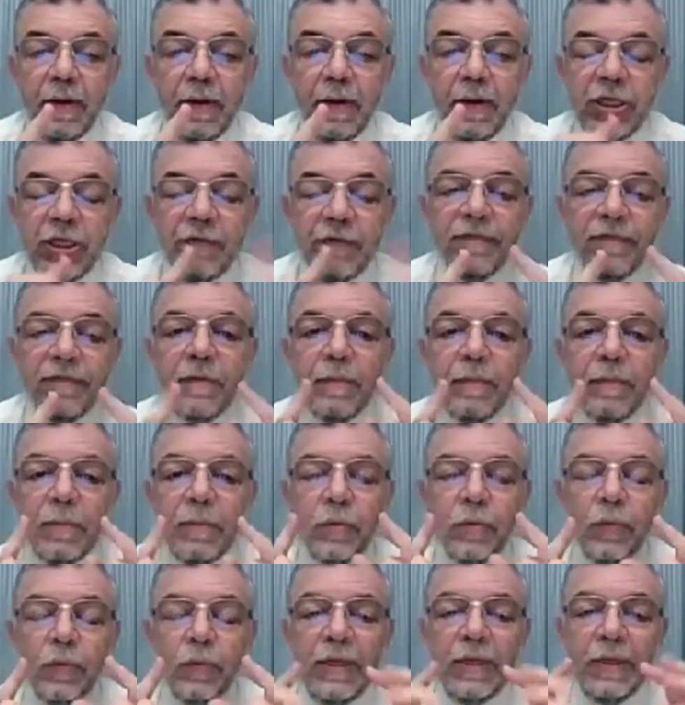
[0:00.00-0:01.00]
shift
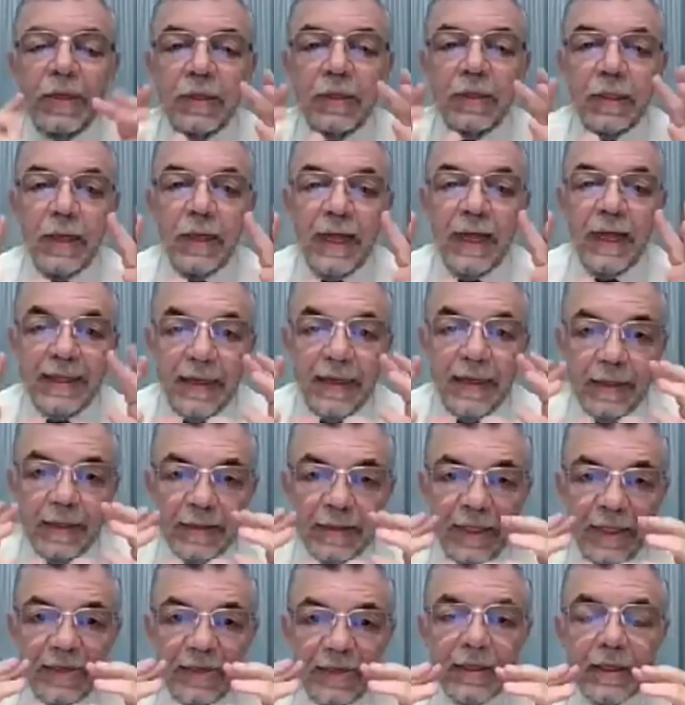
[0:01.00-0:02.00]
between the
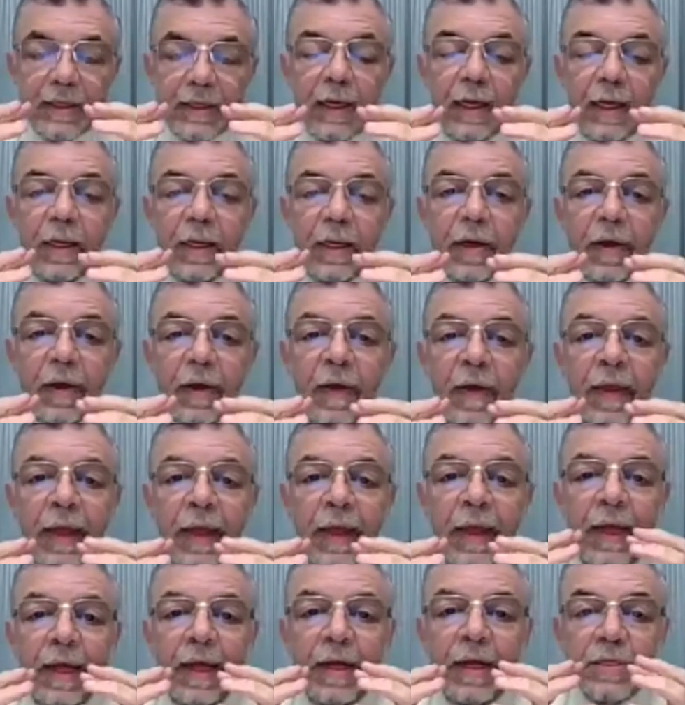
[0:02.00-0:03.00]
atelectatic lung,
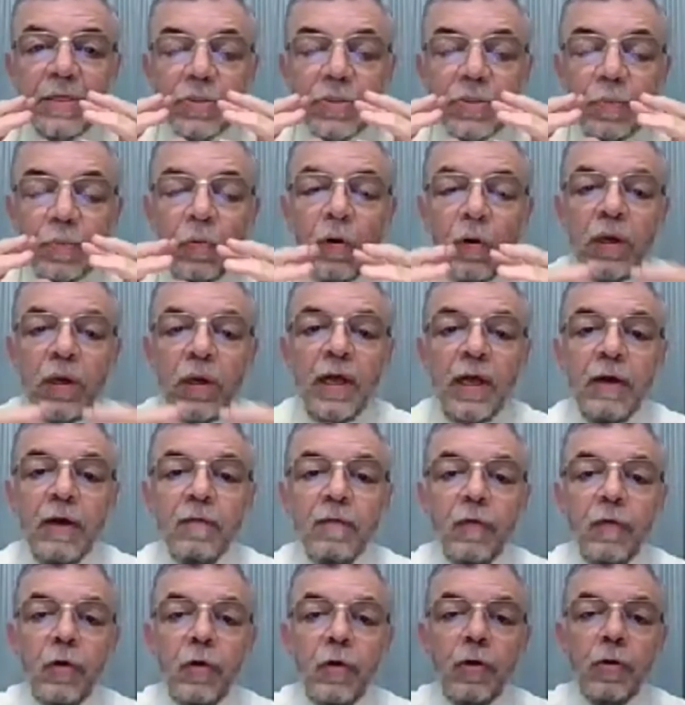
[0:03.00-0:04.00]
small lung
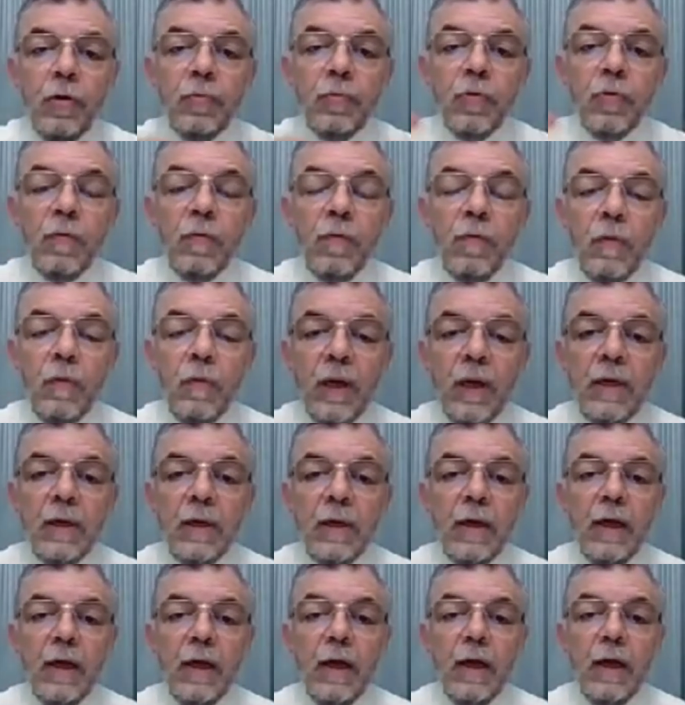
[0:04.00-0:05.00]
volume, to one
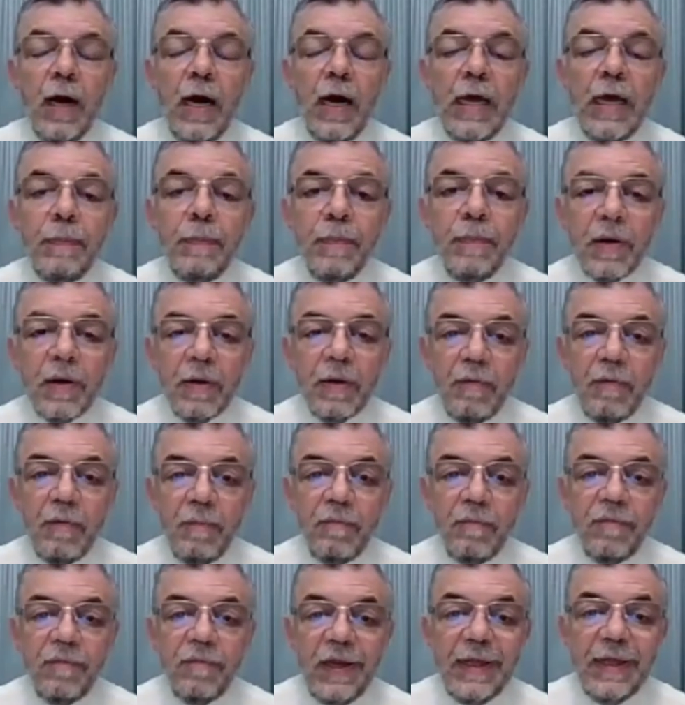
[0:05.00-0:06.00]

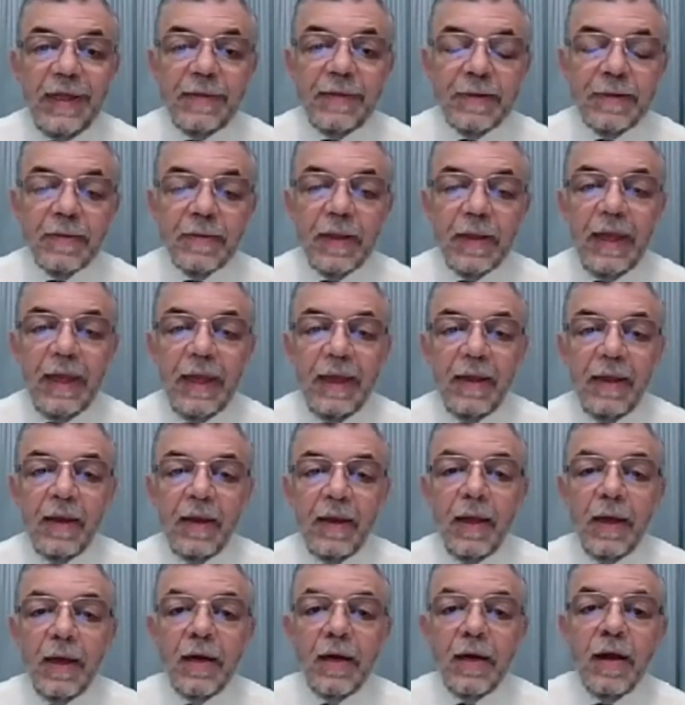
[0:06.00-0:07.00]
hyperinflated
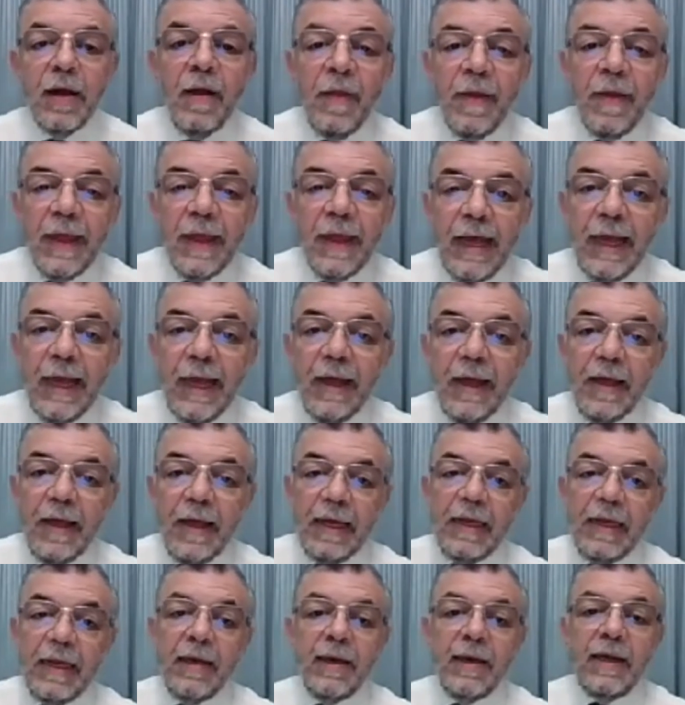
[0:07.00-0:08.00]
lung
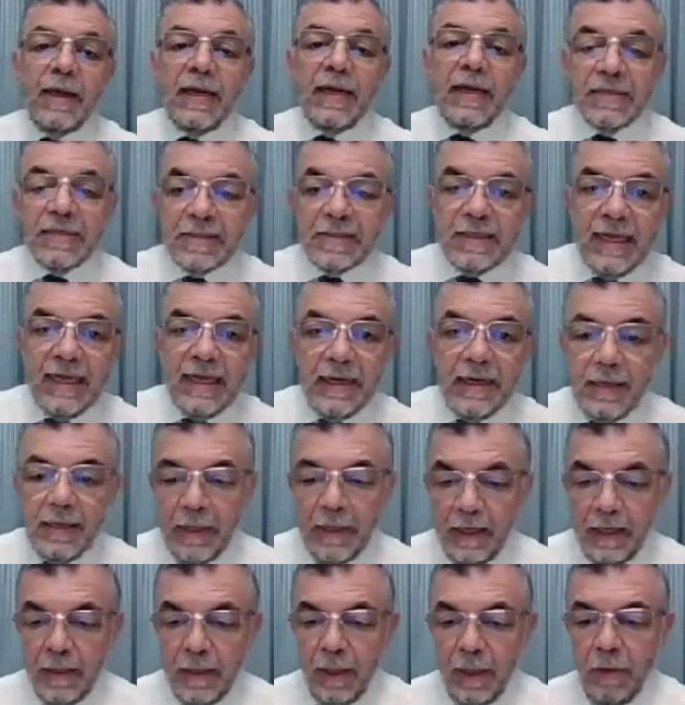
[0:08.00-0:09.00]
in less than
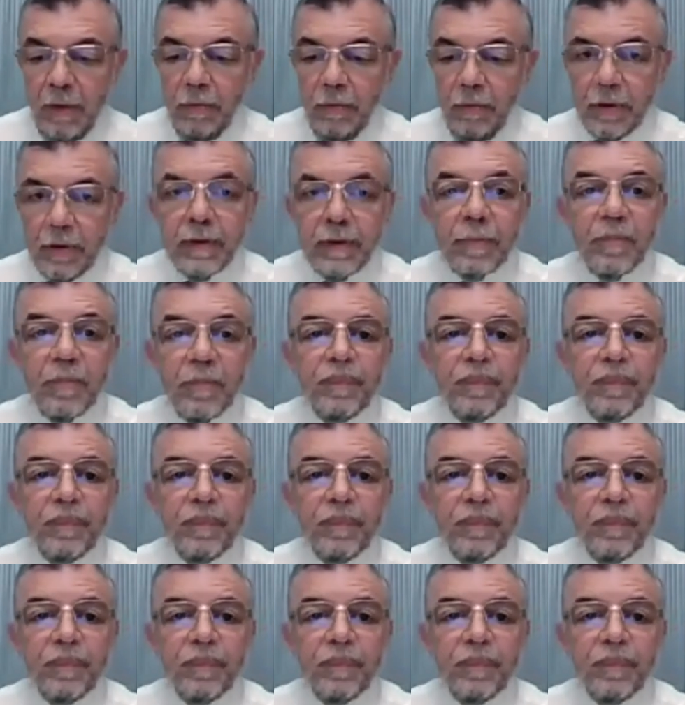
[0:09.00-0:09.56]
an hour.